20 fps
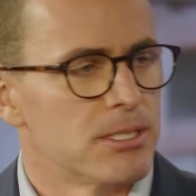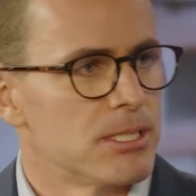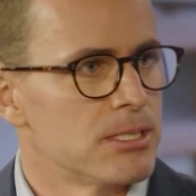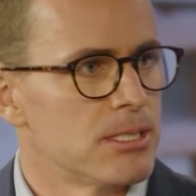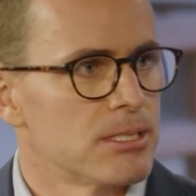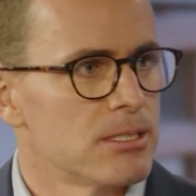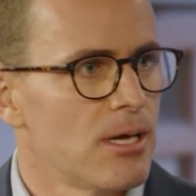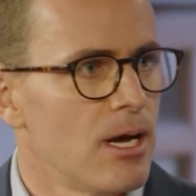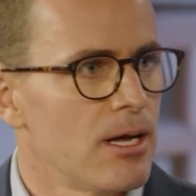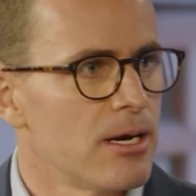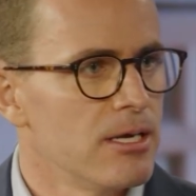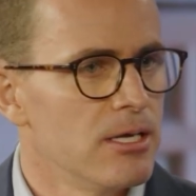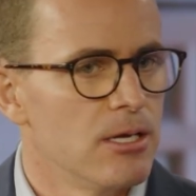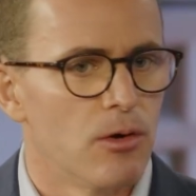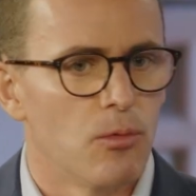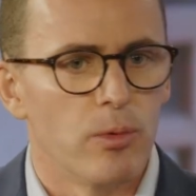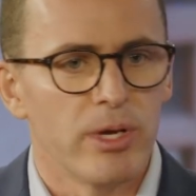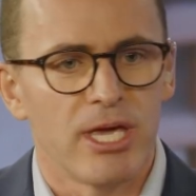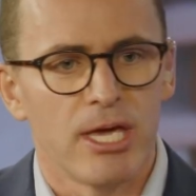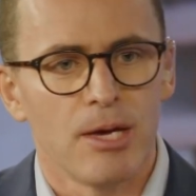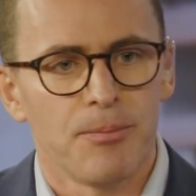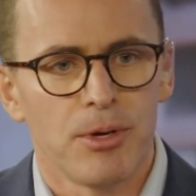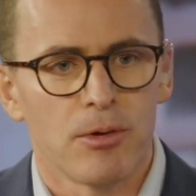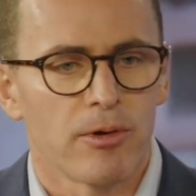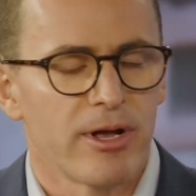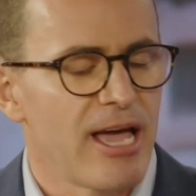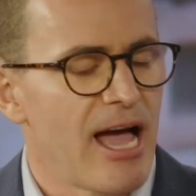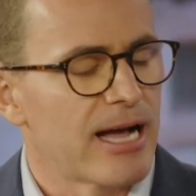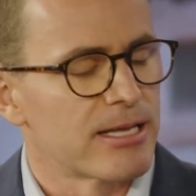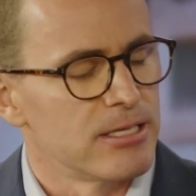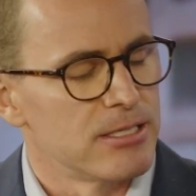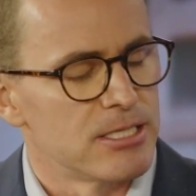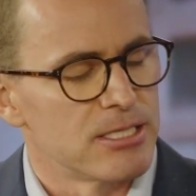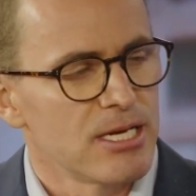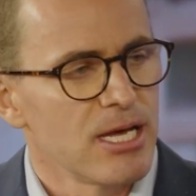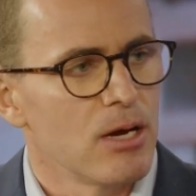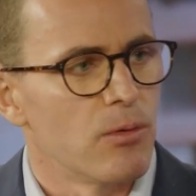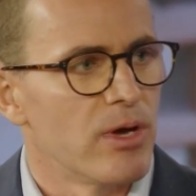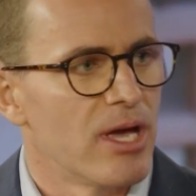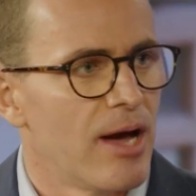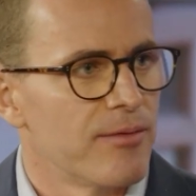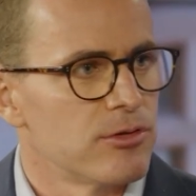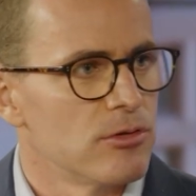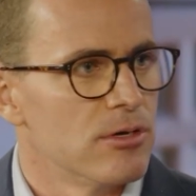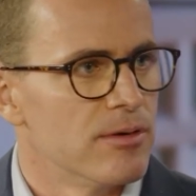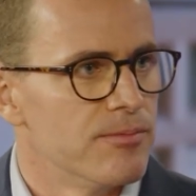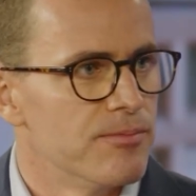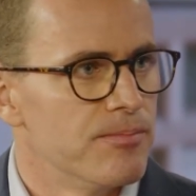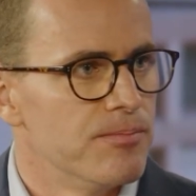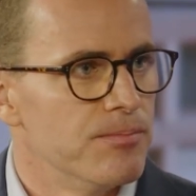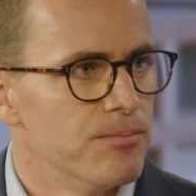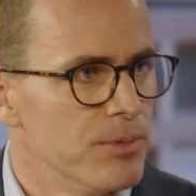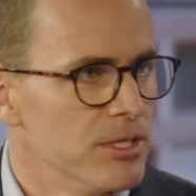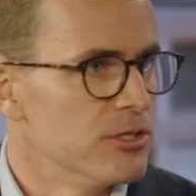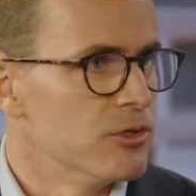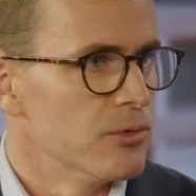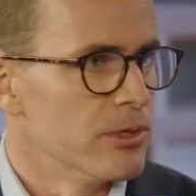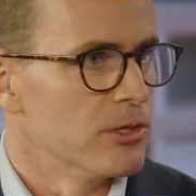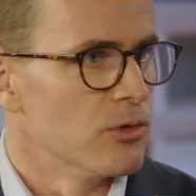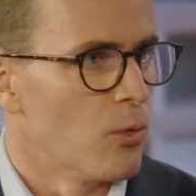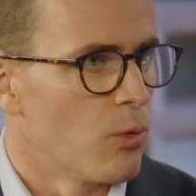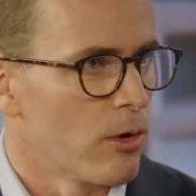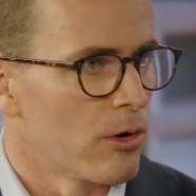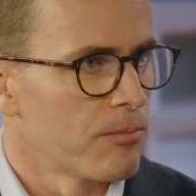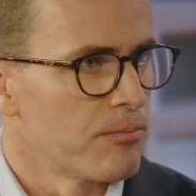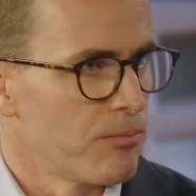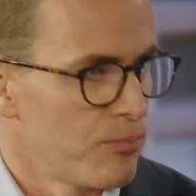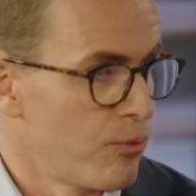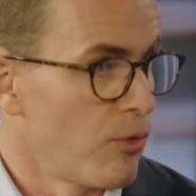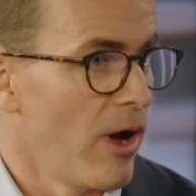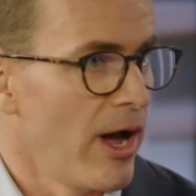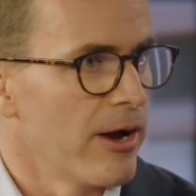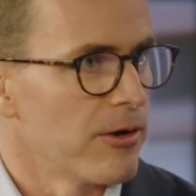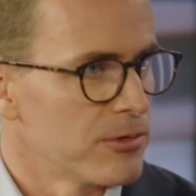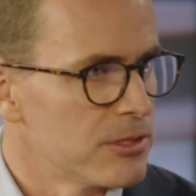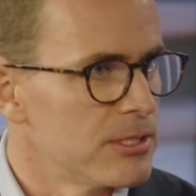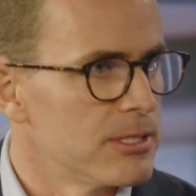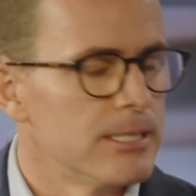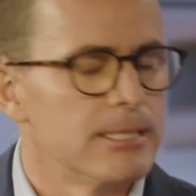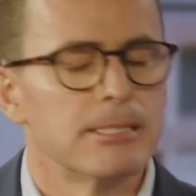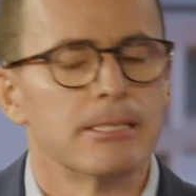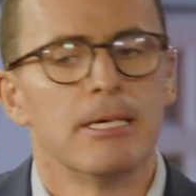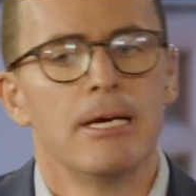This is not, we can't be reacting today. We have to have been doing the work prior to this.